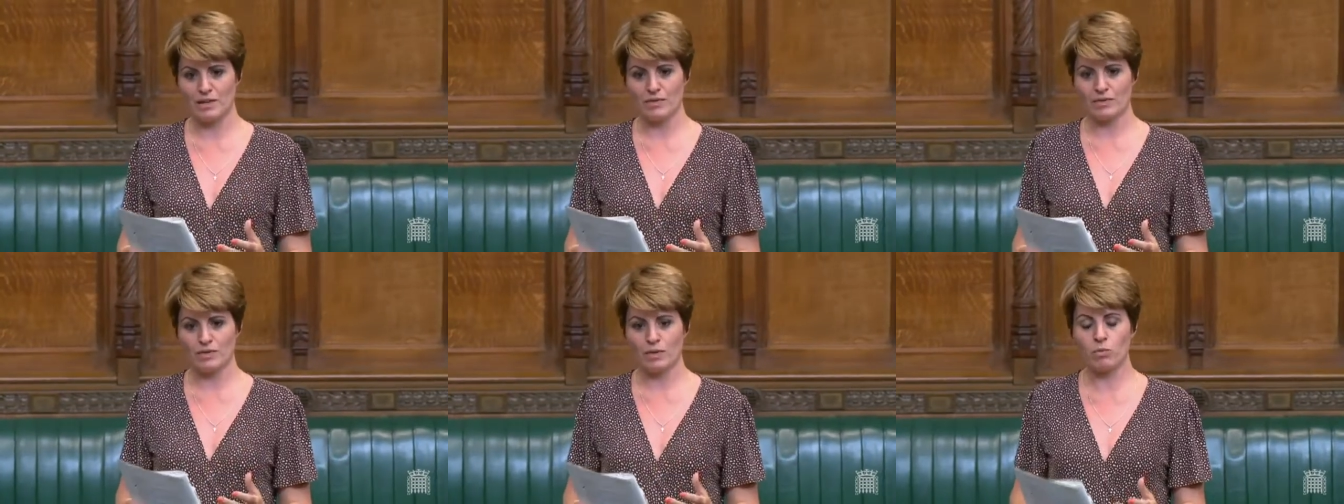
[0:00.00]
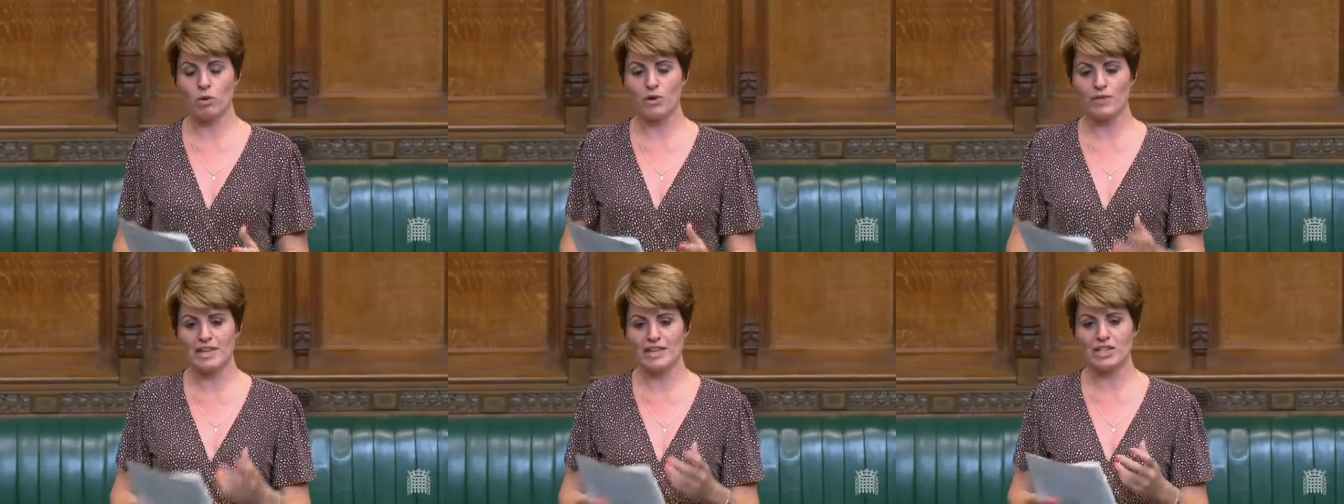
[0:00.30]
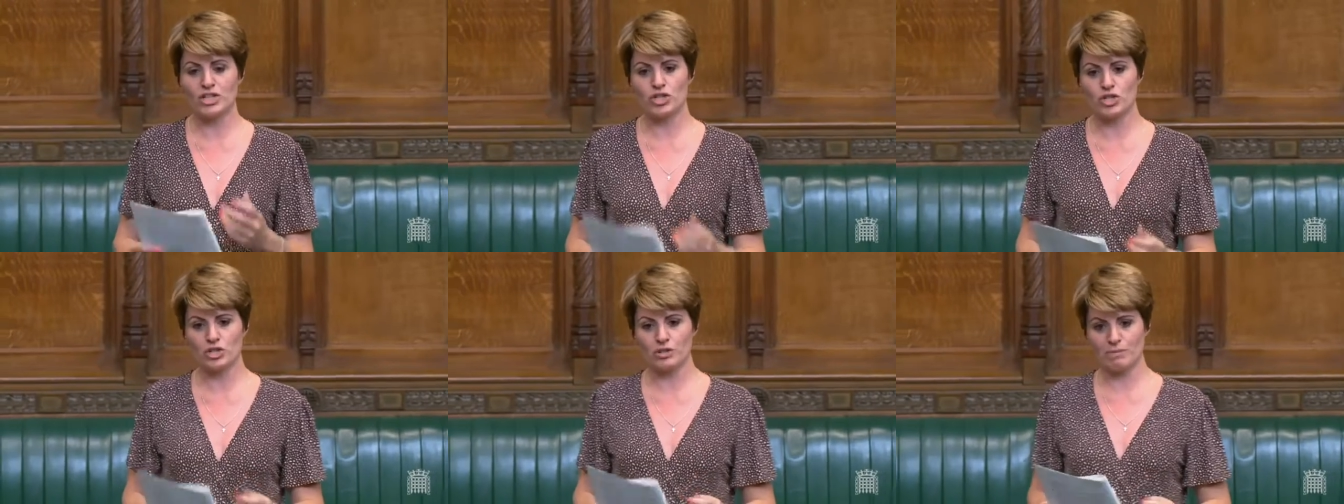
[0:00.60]
that what they
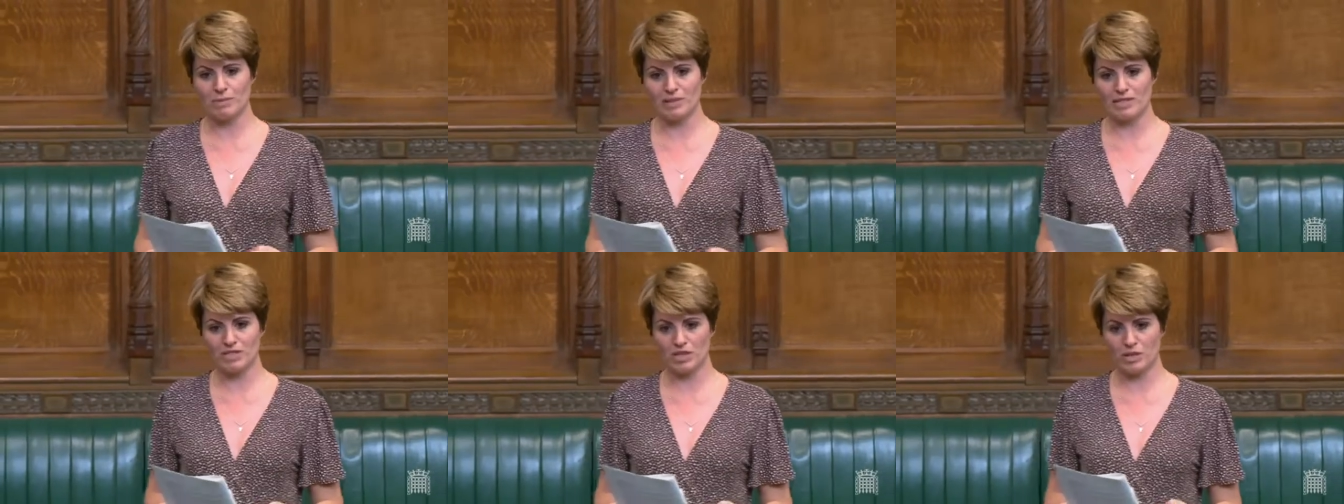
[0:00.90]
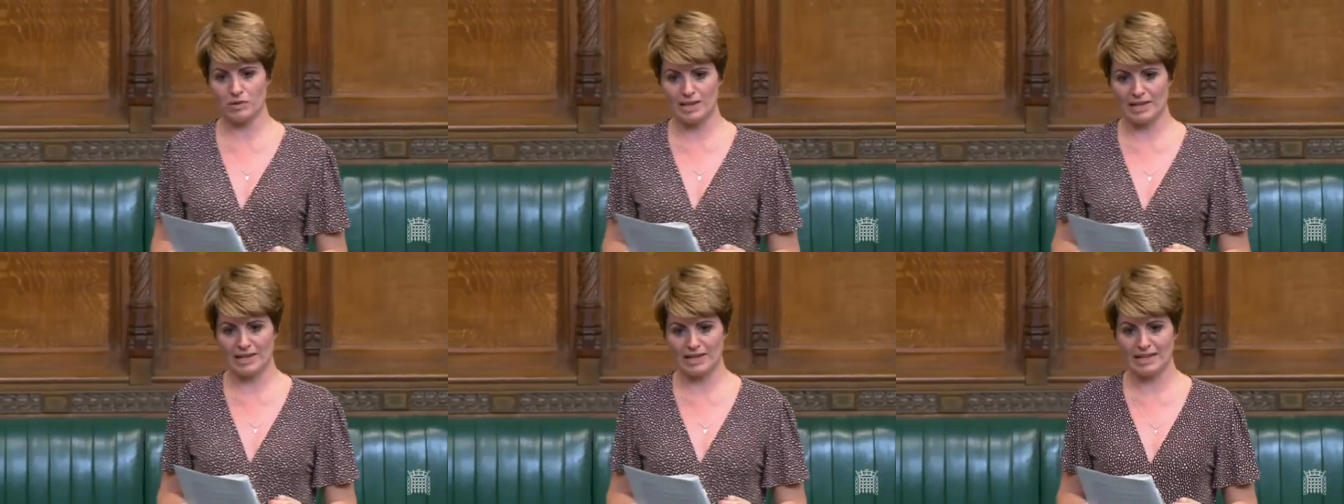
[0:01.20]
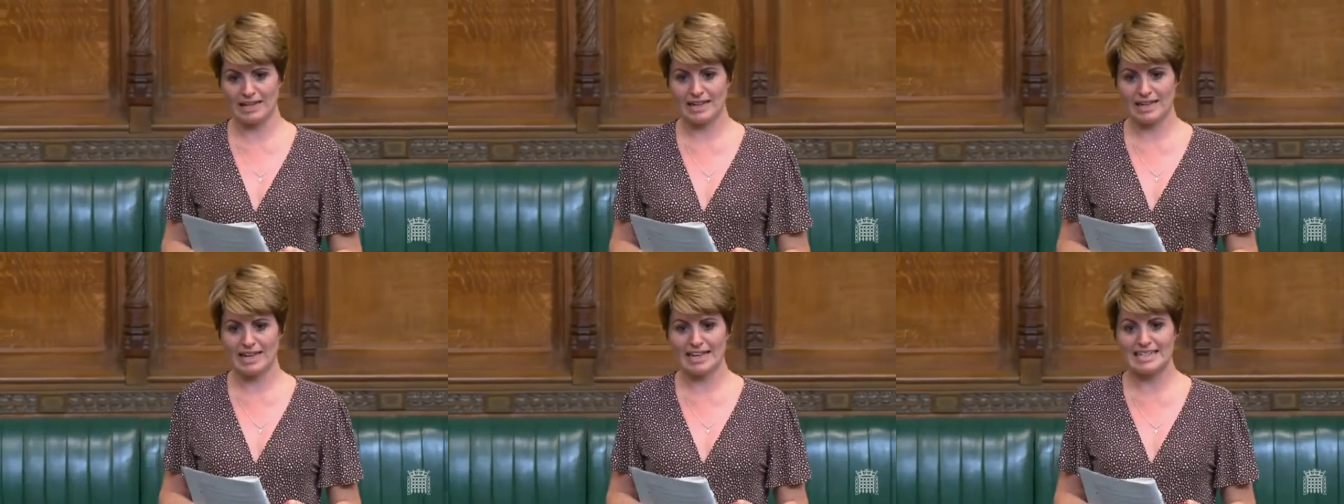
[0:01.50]
should be doing
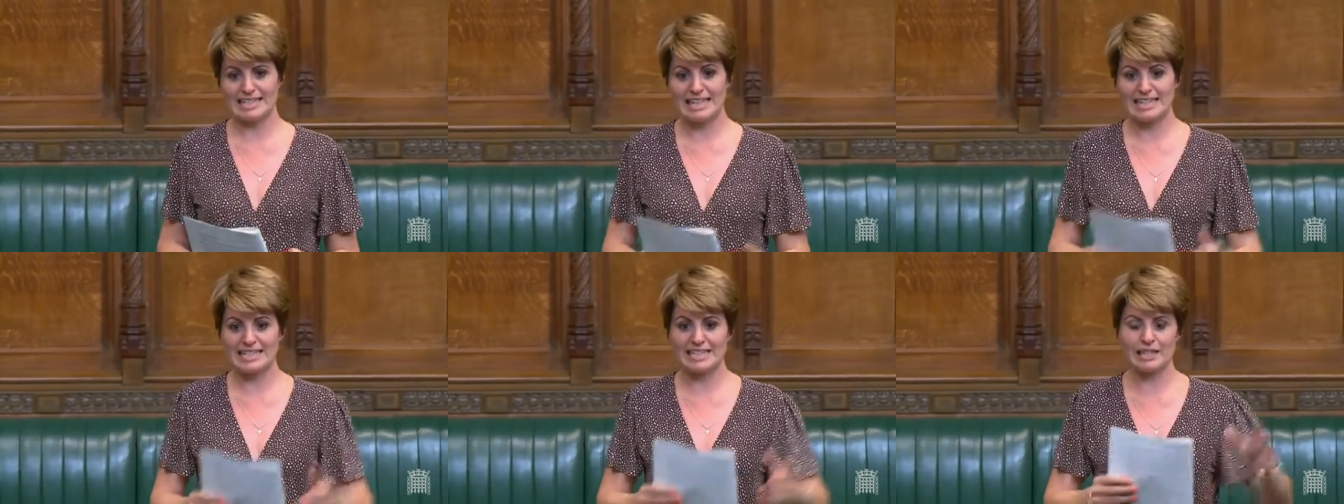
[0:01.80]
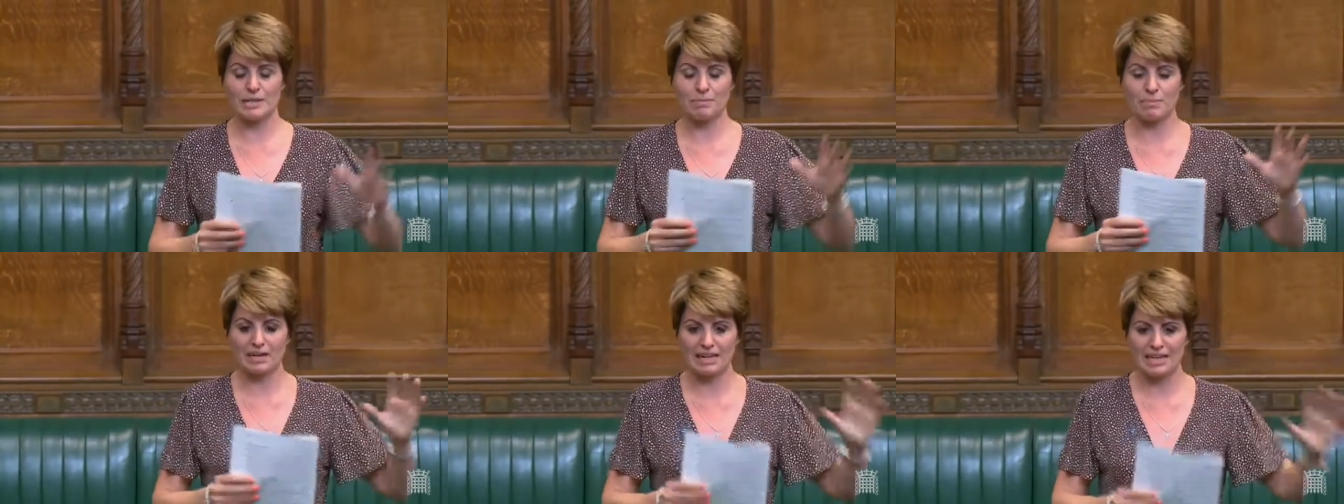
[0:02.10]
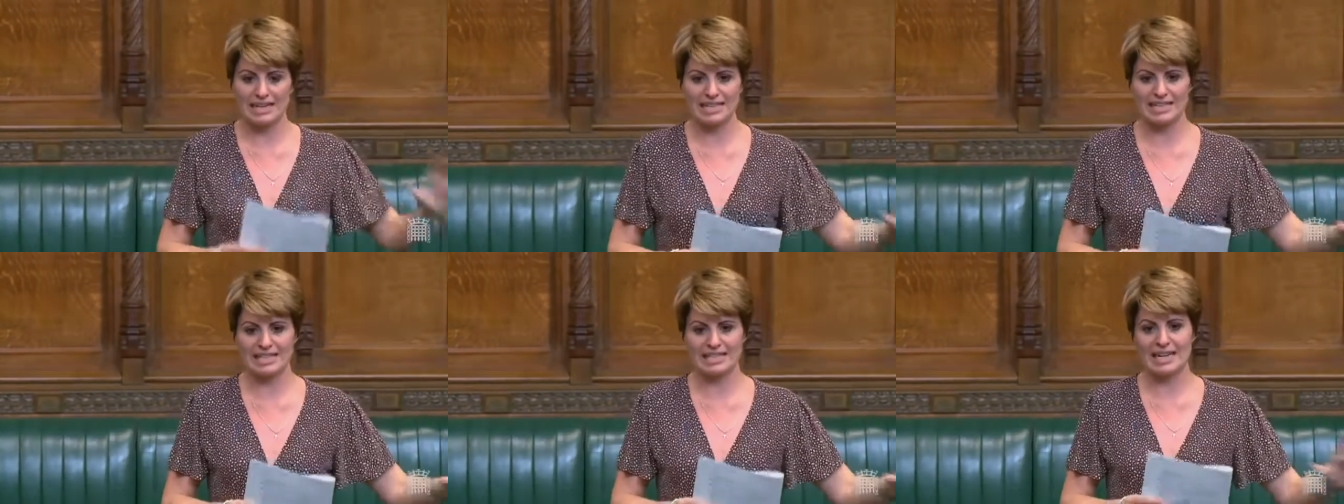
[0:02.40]
is letting the
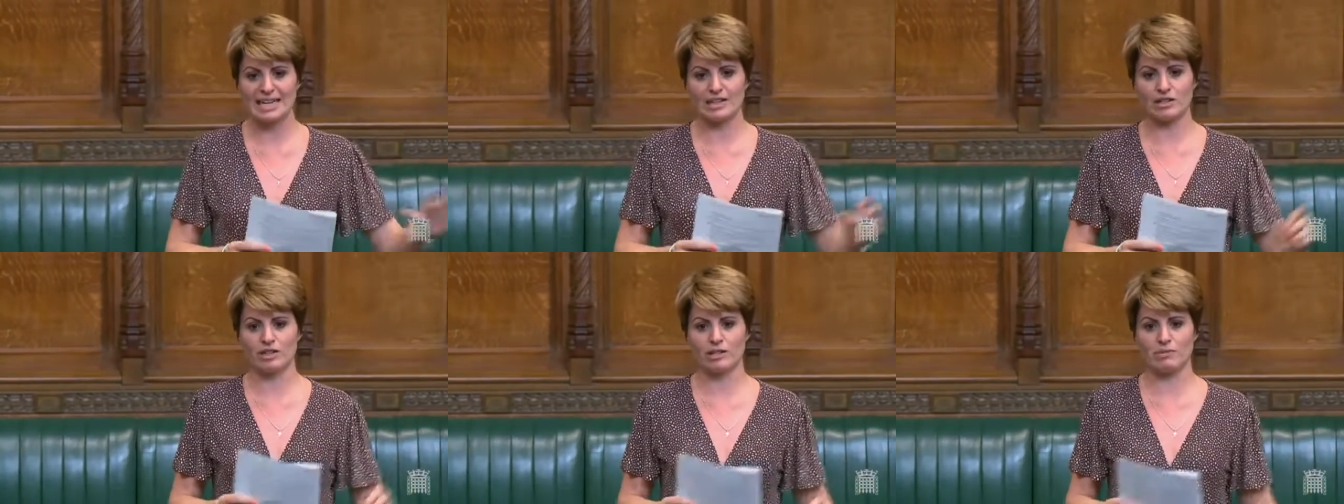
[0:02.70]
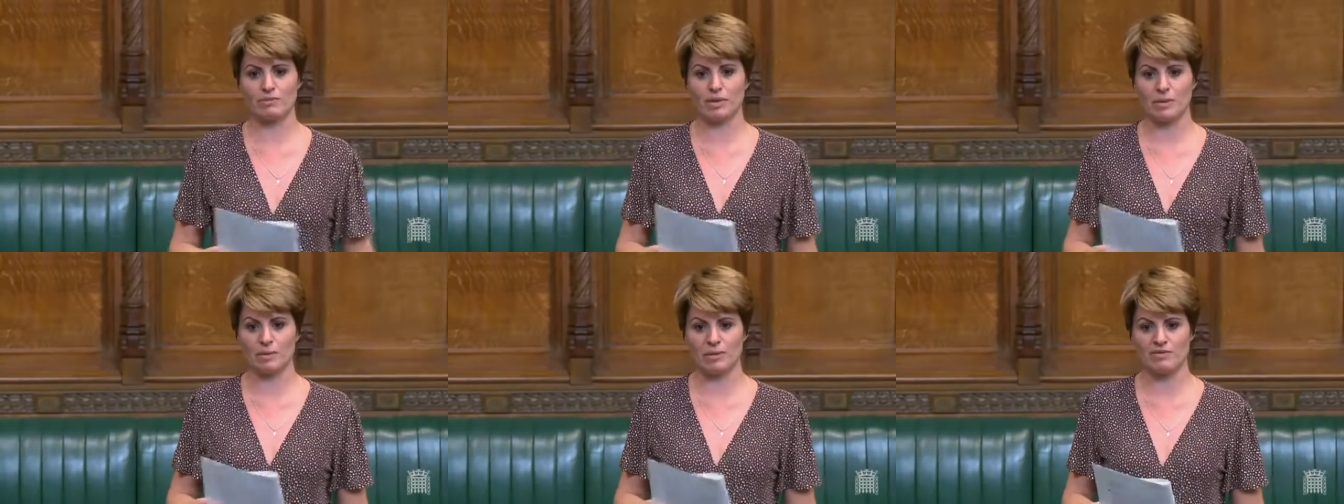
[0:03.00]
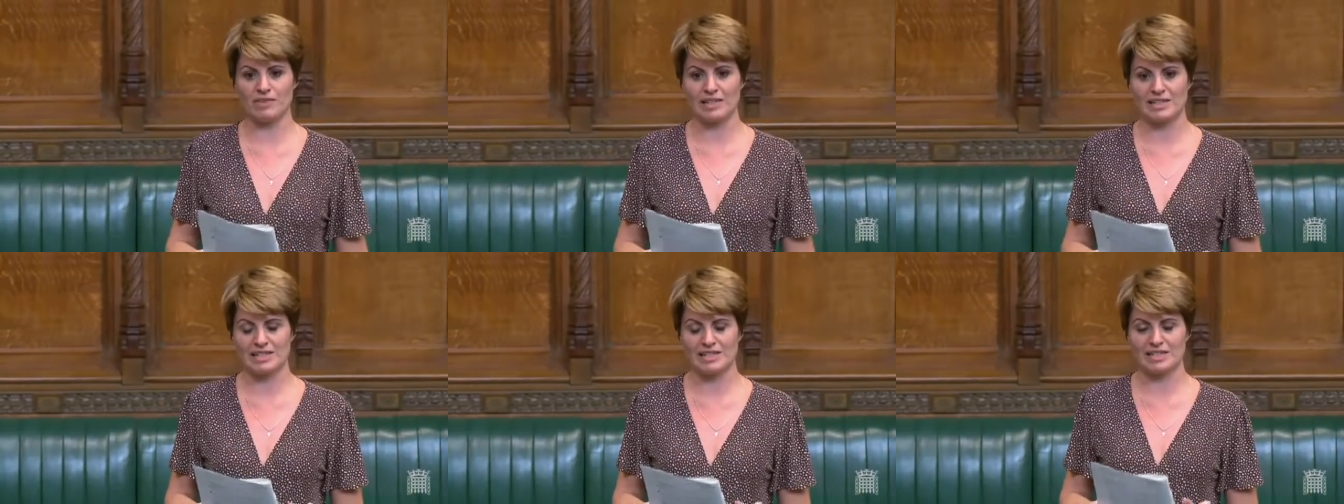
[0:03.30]
police tackle the
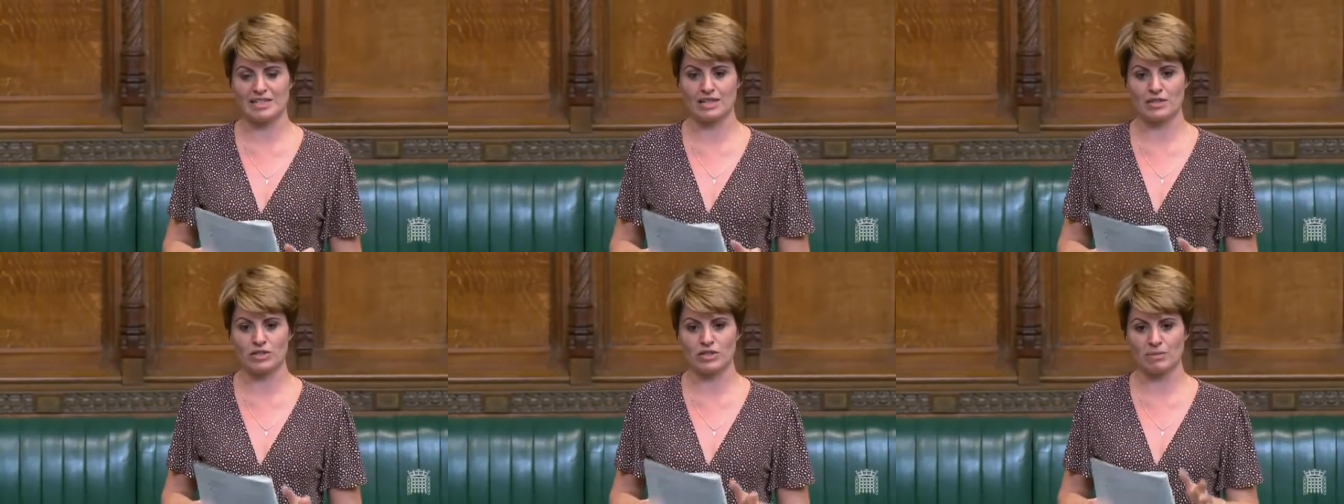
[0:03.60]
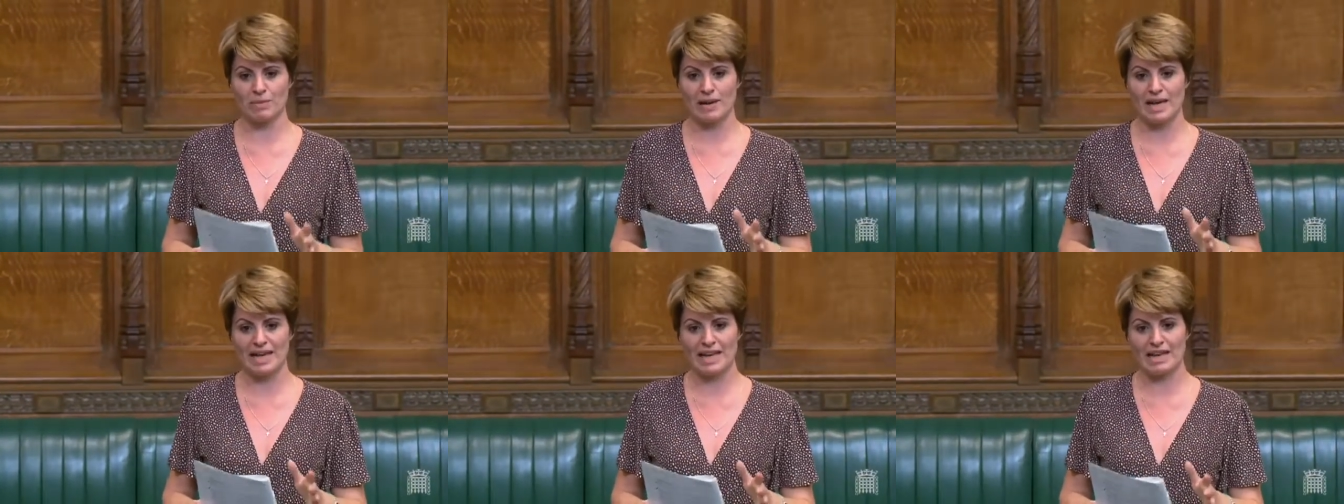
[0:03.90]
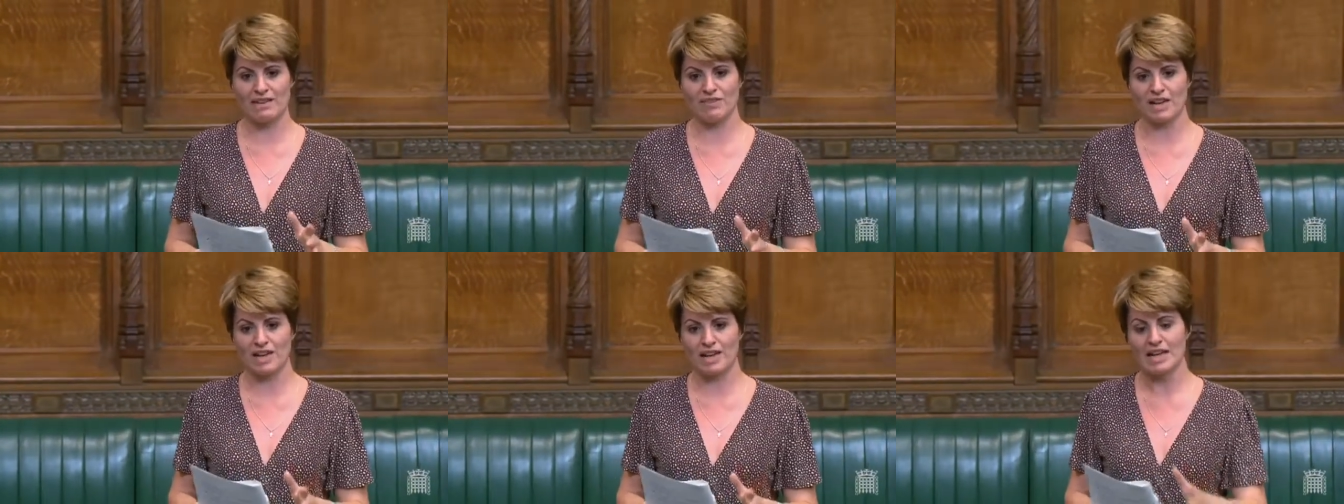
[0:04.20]
problem of antisocial
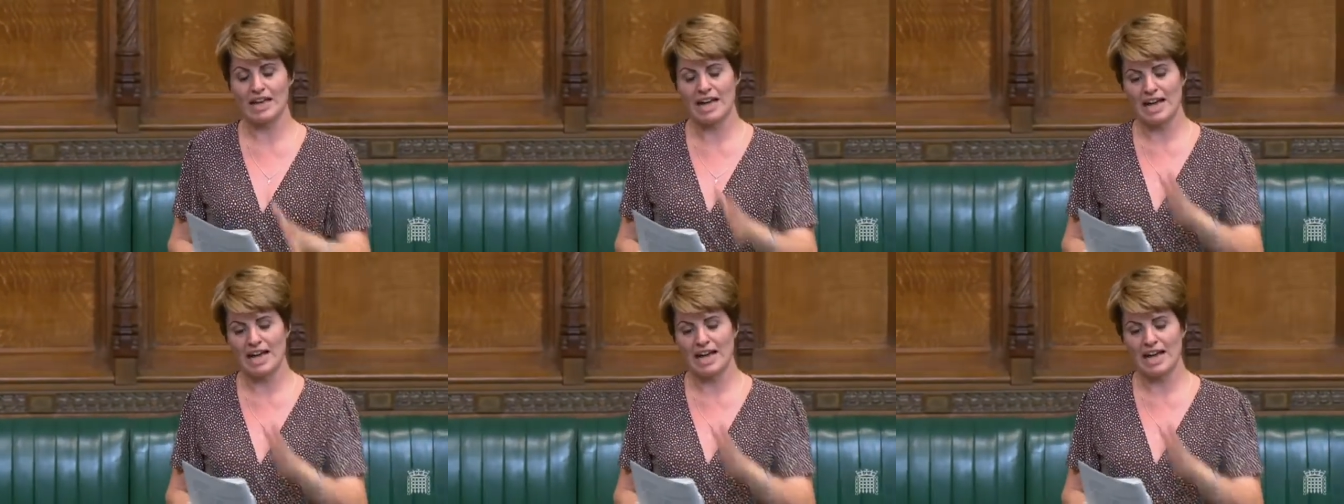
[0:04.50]
behaviour